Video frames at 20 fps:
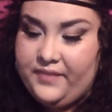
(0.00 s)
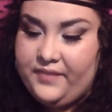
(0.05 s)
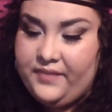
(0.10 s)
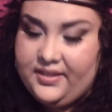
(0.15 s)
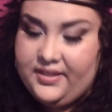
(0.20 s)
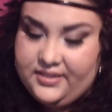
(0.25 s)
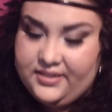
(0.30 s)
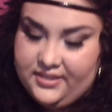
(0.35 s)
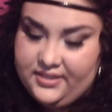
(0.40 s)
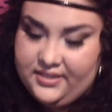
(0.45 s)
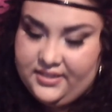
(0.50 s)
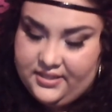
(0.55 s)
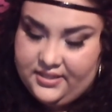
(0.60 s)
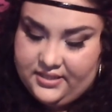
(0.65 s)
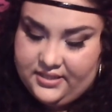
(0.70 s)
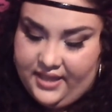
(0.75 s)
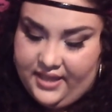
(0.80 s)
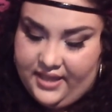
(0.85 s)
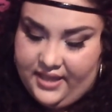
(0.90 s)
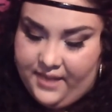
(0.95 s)
This
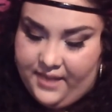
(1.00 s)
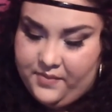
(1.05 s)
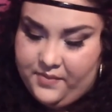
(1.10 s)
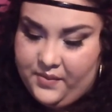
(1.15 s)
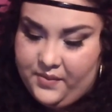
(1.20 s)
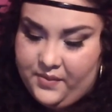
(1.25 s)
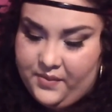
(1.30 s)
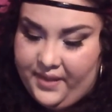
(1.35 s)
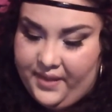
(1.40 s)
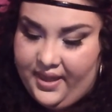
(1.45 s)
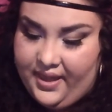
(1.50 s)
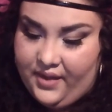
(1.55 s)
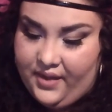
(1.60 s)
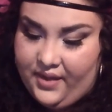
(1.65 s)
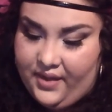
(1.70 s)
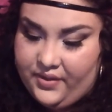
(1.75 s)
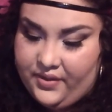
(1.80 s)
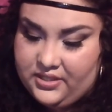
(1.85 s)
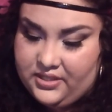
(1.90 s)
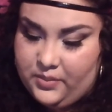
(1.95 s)
is the Emmy Way
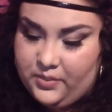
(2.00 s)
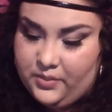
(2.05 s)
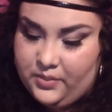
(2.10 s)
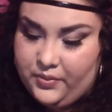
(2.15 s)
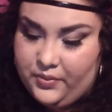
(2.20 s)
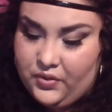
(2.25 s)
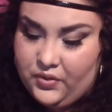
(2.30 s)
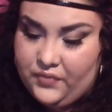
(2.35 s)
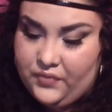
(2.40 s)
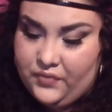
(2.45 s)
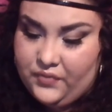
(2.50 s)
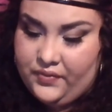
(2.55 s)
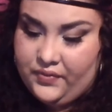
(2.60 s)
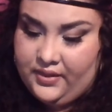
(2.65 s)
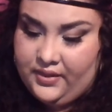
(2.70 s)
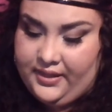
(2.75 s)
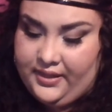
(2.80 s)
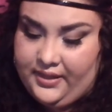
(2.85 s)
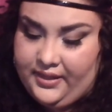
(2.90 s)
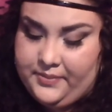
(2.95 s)
Crystal
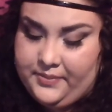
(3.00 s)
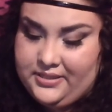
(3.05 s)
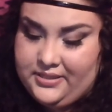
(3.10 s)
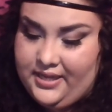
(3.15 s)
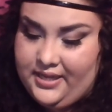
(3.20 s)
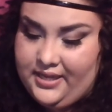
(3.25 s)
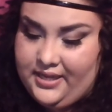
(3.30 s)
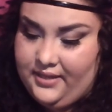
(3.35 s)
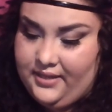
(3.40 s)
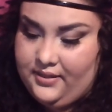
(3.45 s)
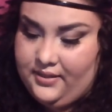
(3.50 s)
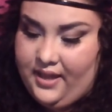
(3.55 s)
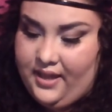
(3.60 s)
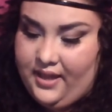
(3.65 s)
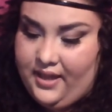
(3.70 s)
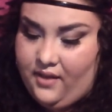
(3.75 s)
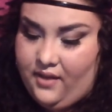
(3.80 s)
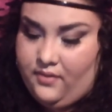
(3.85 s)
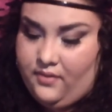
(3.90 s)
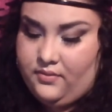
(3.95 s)
Proof Lip Stain.
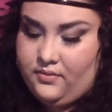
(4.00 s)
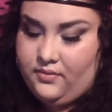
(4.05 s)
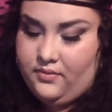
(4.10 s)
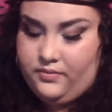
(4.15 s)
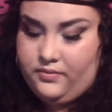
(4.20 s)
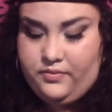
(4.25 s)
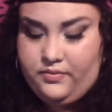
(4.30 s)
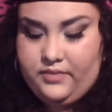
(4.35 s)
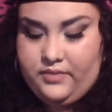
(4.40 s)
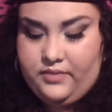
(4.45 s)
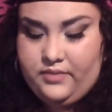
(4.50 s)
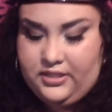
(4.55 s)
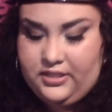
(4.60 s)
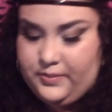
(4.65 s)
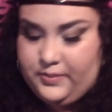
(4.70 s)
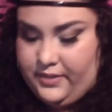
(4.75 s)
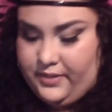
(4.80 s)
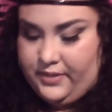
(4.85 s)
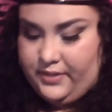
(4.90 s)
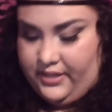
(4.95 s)
Ooh, this
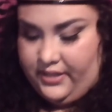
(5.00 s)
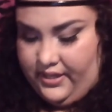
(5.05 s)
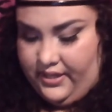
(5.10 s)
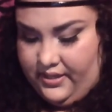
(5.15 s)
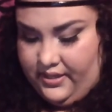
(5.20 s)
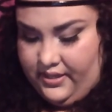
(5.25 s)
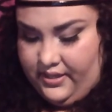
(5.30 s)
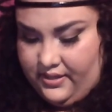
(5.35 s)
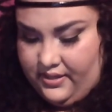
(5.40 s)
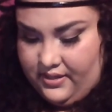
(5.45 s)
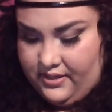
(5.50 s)
is pretty.